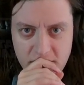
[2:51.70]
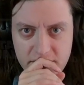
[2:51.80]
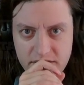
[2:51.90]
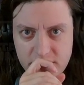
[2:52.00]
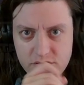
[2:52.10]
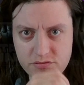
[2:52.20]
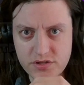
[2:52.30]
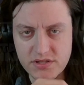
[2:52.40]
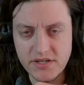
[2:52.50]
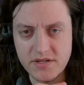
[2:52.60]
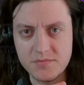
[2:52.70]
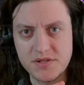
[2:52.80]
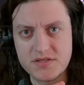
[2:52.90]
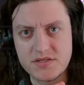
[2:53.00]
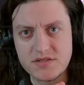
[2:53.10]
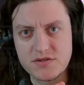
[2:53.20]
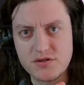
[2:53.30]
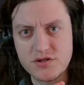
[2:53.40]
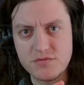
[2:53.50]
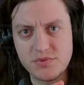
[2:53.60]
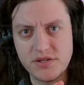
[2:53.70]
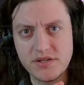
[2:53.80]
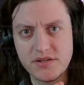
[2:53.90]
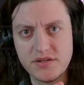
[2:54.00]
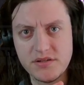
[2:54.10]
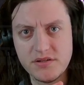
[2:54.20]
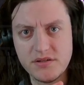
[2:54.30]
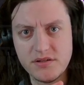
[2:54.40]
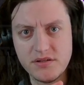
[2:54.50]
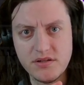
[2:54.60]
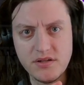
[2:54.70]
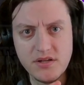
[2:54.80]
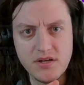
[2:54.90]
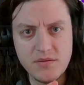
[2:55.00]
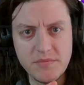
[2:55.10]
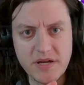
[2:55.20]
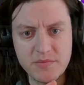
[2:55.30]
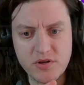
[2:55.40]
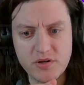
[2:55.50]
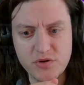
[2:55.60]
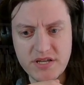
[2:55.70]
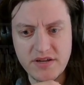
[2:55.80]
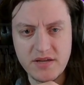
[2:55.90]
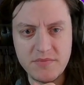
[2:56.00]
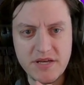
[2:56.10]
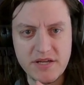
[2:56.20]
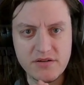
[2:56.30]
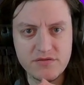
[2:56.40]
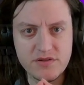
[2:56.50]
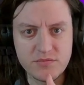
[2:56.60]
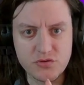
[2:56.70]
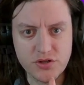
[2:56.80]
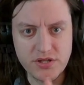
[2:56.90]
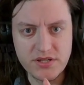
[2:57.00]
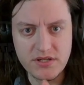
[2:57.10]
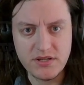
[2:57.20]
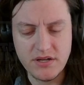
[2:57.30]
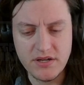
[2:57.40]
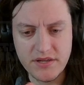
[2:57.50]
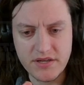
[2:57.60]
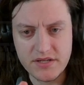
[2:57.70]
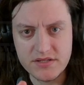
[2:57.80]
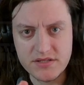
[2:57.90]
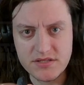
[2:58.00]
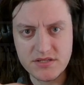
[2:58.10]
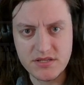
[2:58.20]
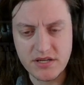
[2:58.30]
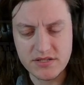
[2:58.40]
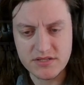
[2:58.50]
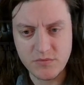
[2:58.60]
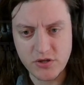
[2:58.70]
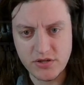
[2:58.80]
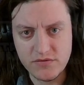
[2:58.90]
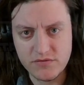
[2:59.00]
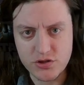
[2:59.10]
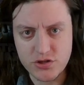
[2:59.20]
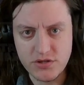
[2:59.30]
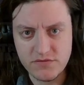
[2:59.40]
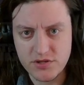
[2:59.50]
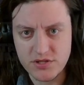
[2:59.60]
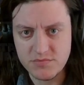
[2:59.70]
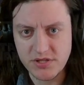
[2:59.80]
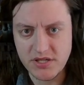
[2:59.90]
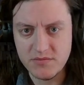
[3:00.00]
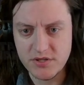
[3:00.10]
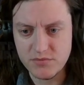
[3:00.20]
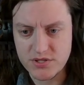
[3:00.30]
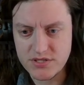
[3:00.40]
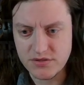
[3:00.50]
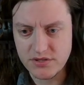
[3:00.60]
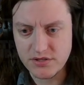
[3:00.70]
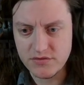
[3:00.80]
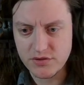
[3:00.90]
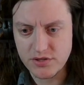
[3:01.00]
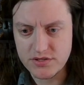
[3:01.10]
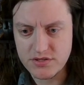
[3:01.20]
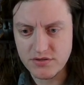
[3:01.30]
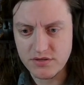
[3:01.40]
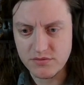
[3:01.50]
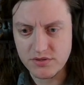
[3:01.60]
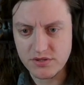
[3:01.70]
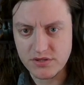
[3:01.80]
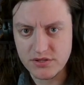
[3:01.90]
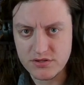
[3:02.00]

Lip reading: then go for the Leia plus Insurgent play. My opponent brings out a Battlefield Marine. That is somewhat unfortunate for this play, but we're still gonna go for it. So then we're gonna